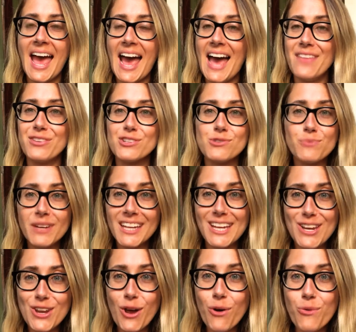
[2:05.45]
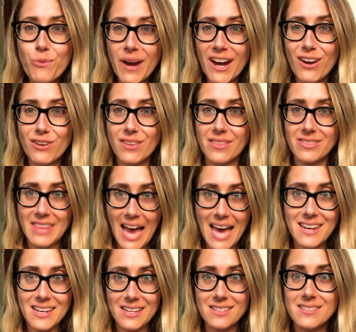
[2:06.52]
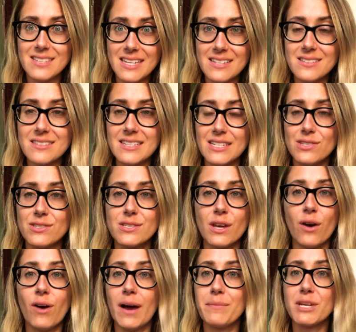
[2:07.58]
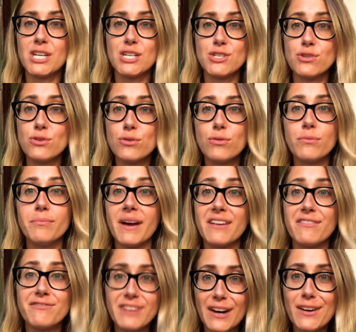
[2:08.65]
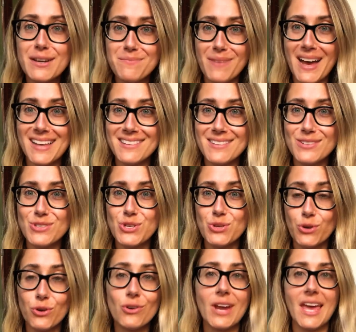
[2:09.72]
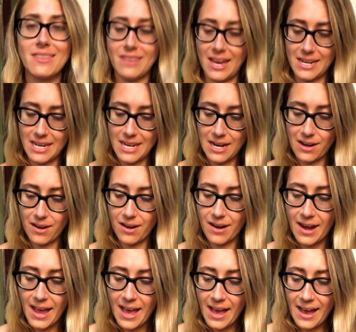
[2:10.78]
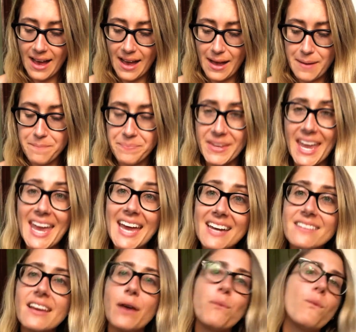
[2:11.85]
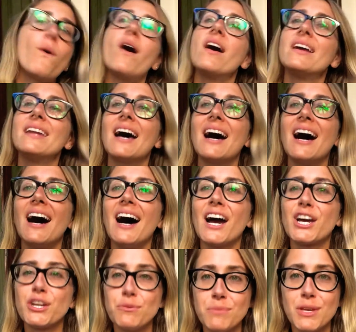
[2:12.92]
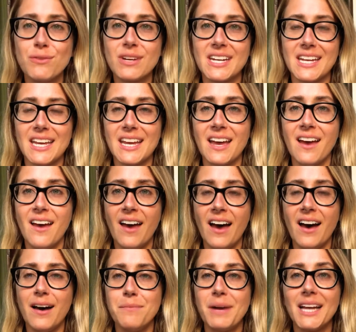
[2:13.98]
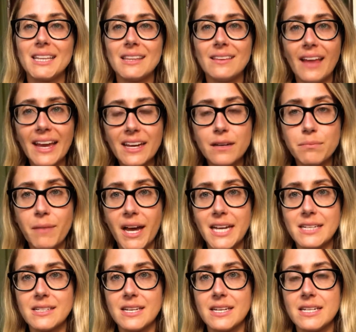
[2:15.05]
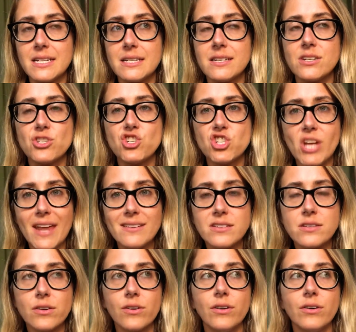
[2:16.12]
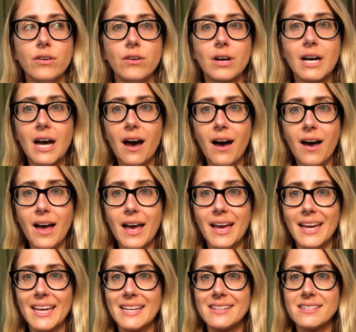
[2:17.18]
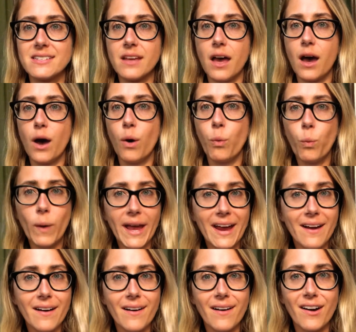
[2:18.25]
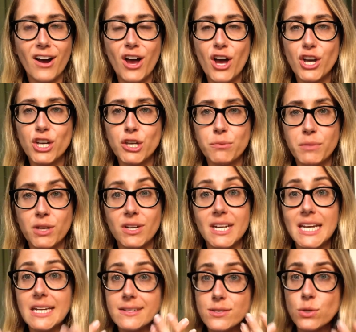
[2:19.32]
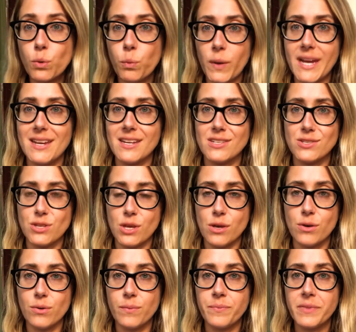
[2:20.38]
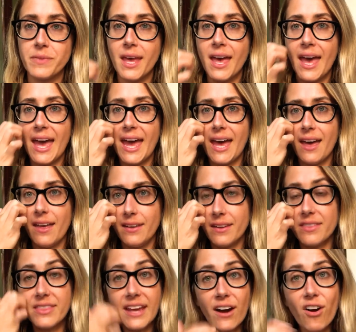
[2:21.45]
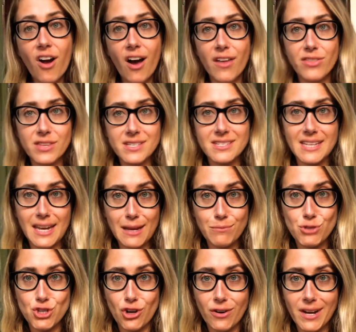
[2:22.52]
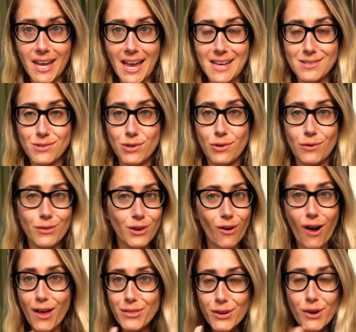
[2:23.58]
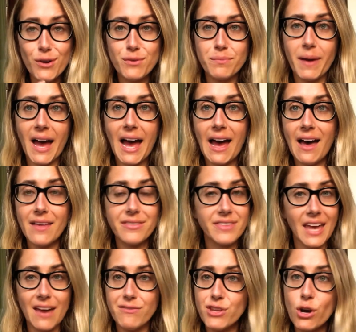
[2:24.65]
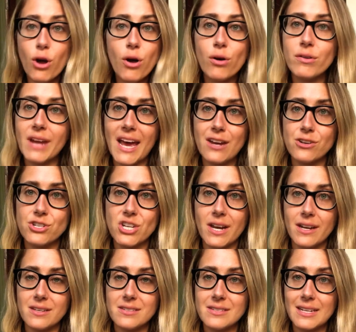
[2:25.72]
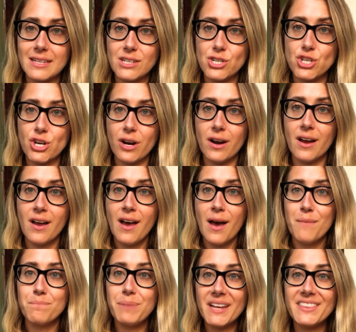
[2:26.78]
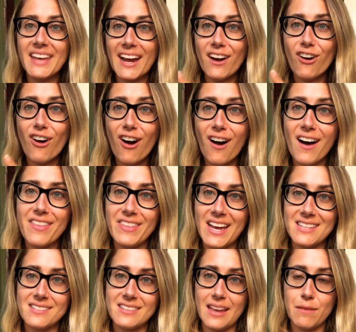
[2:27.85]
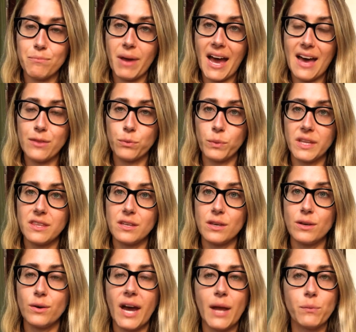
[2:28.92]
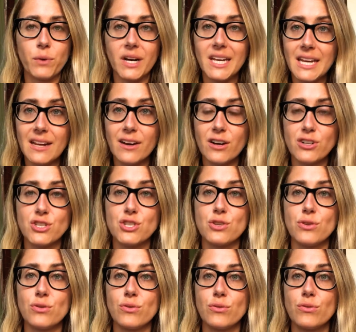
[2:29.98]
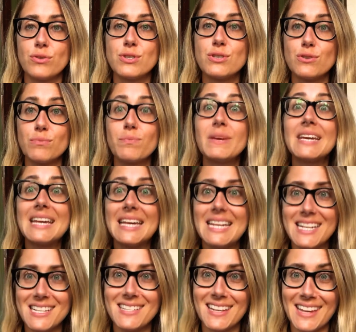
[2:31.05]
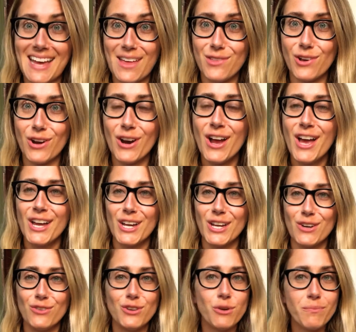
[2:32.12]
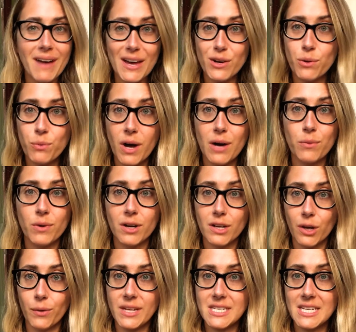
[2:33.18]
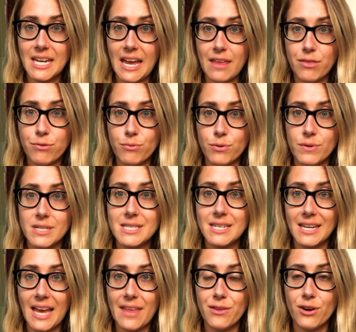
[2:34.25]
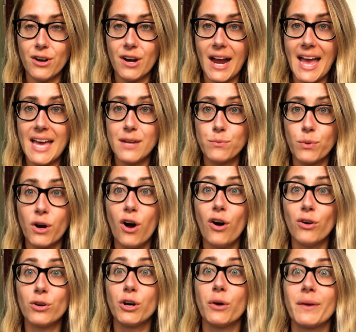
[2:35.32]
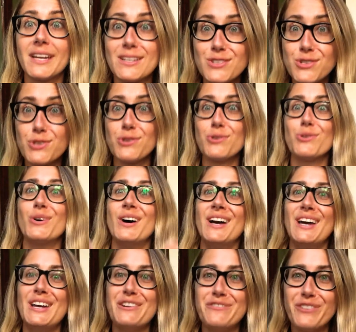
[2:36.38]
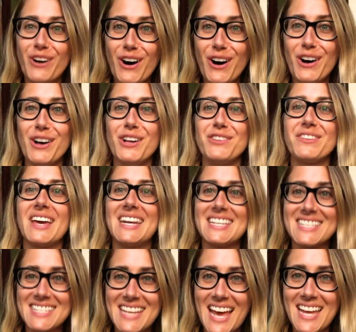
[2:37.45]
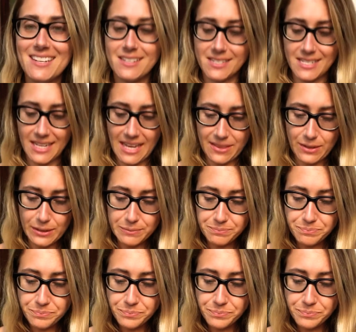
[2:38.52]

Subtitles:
And there's really nowhere that exists. And so I'm going to do my very best to create that here. And I want a community, a like-minded, gentle, kind, aware community to witness you. And they're on the same journey as you. They're on their own path. They have their own energetic signature, but they are on that same path with you. And we're here to be in it together. You know, no matter what, we're going to get through it together, and we're all going to evolve and ascend together.